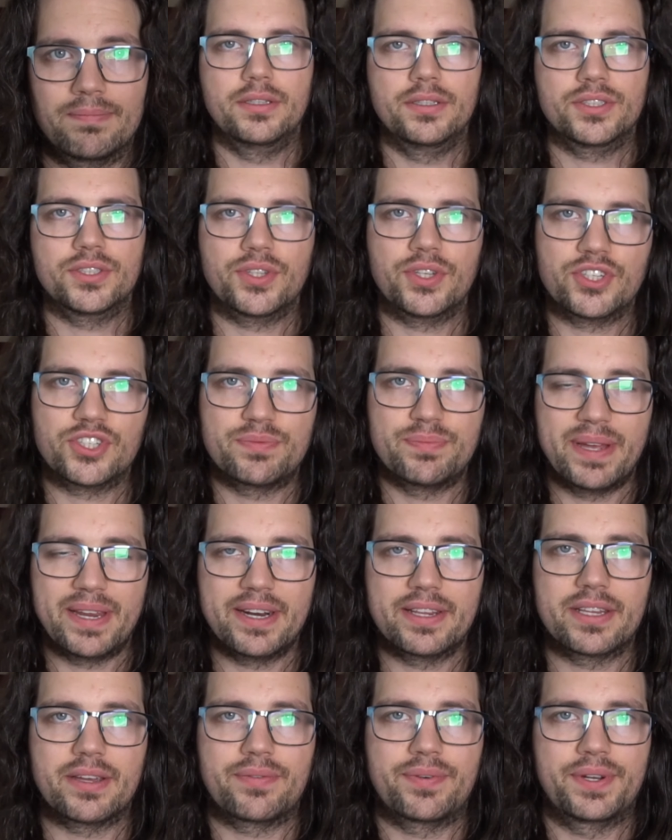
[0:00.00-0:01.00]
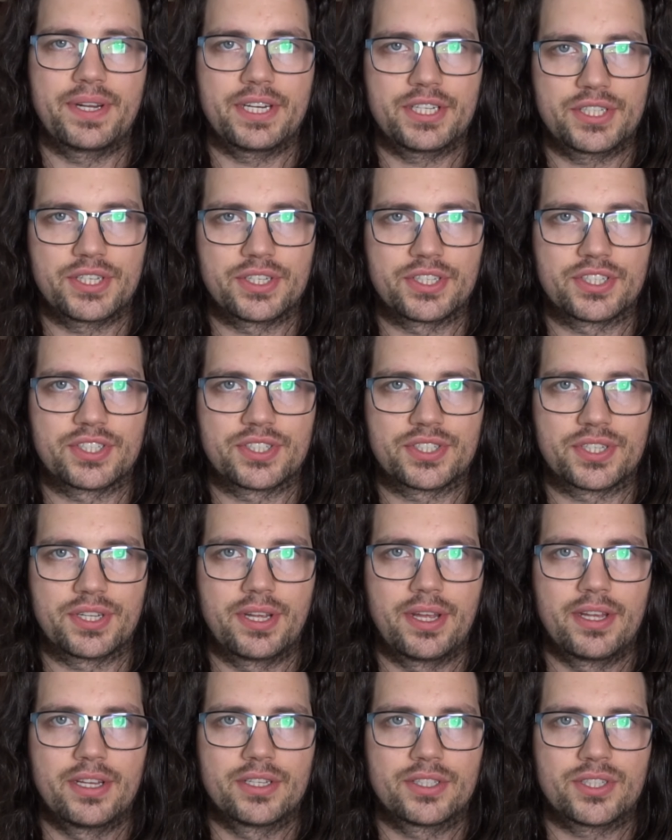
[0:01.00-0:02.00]
So there's many definitions.
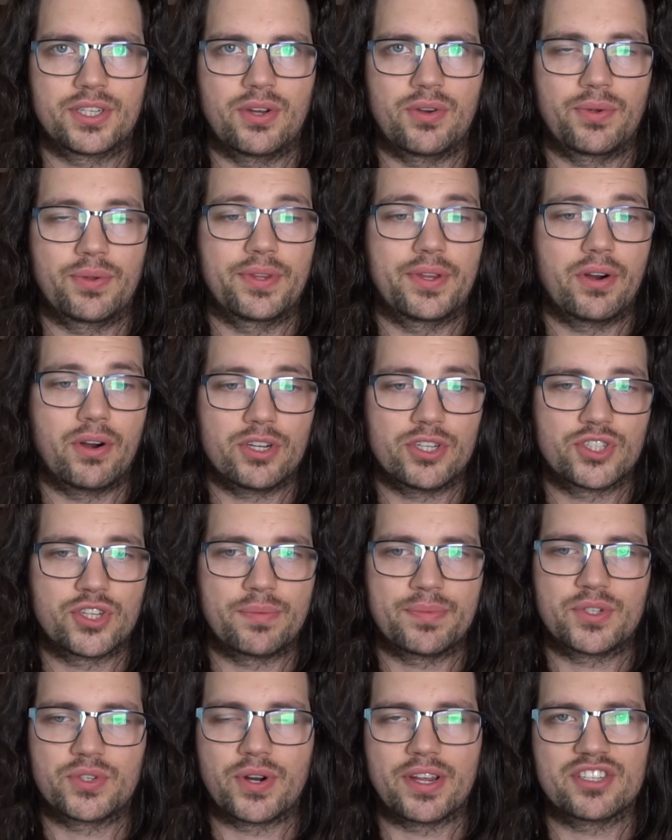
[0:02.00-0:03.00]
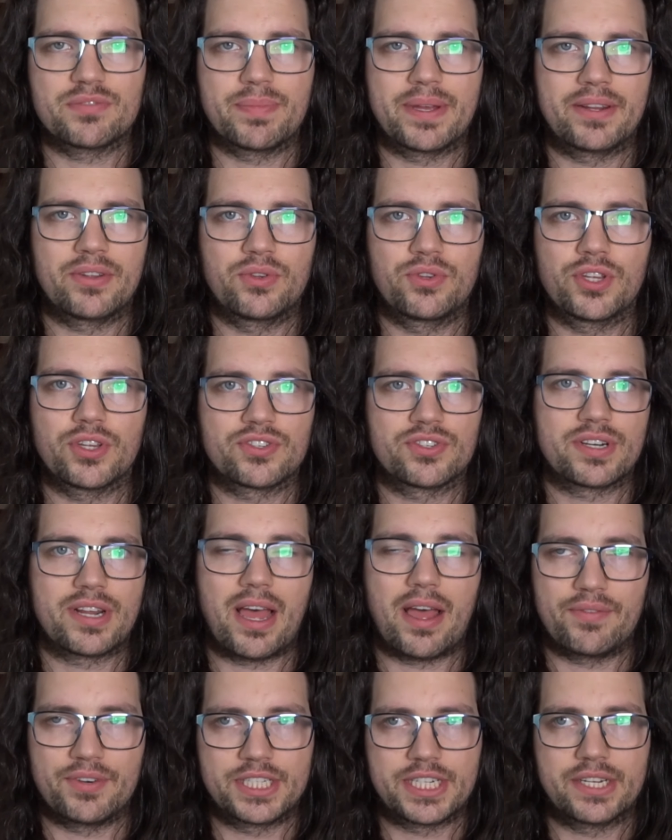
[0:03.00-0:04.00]
So there are some trans men who doesn't
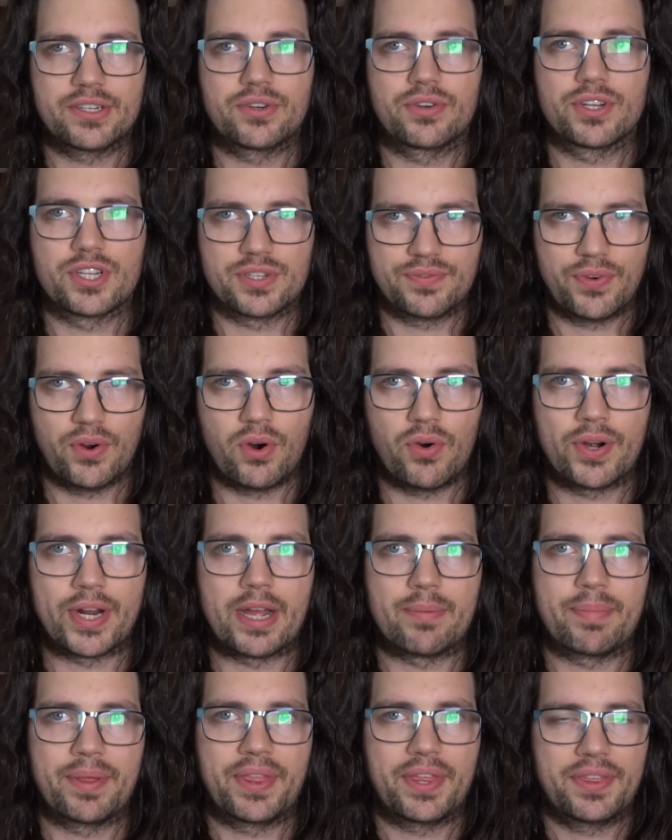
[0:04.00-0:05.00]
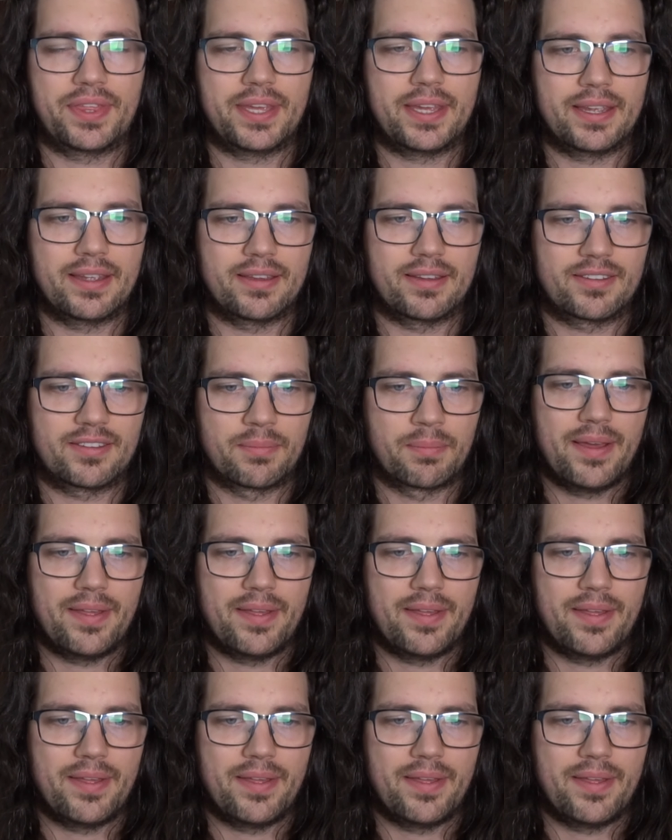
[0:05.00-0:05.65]
have gender dysphoria, but the thing is,